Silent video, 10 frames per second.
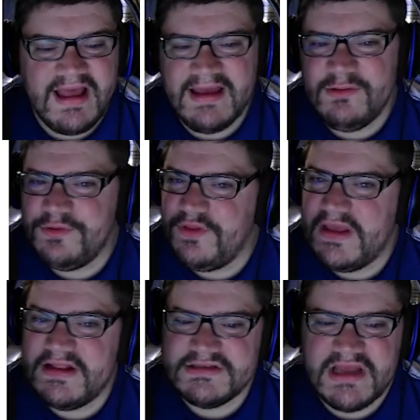I don't
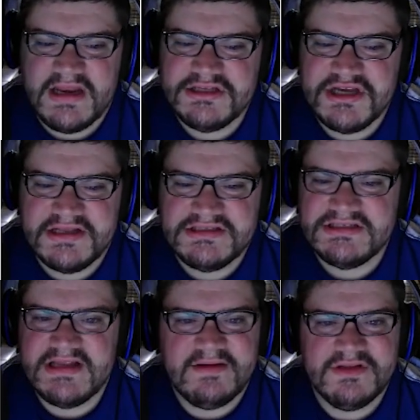think there's any chance
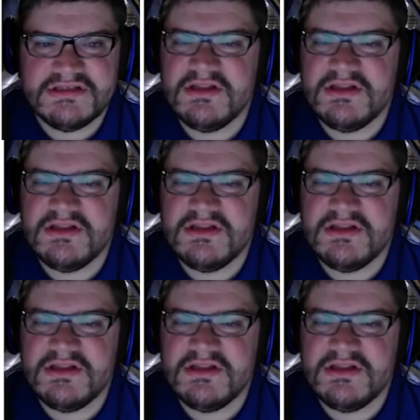he's down this